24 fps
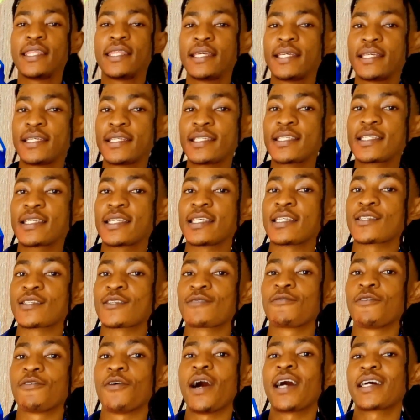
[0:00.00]
this is
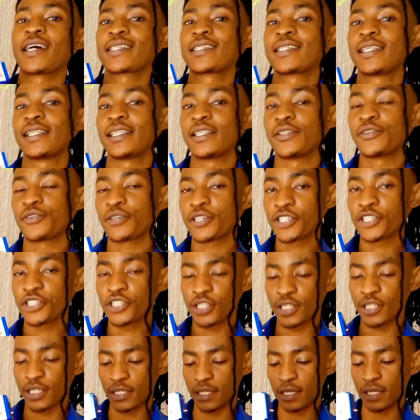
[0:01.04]
for
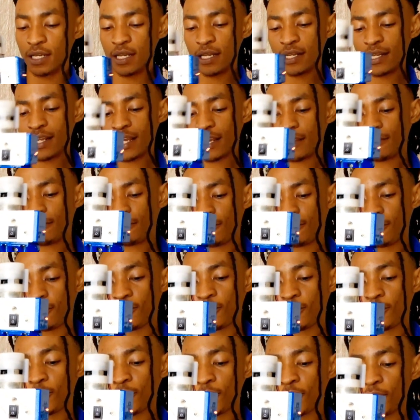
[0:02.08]
acceleration, like
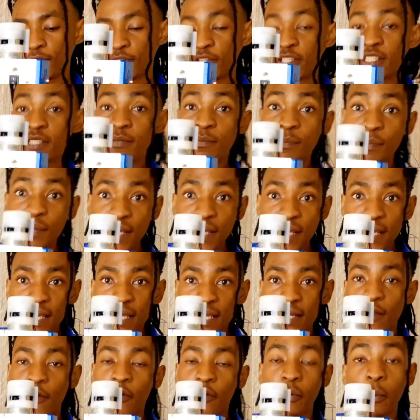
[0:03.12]
for
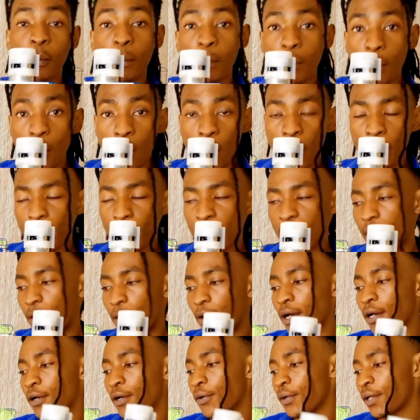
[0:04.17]
speed or more
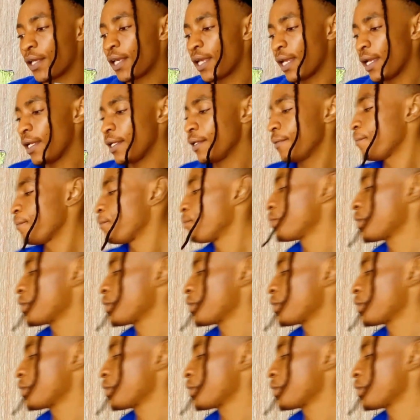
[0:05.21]
power, okay?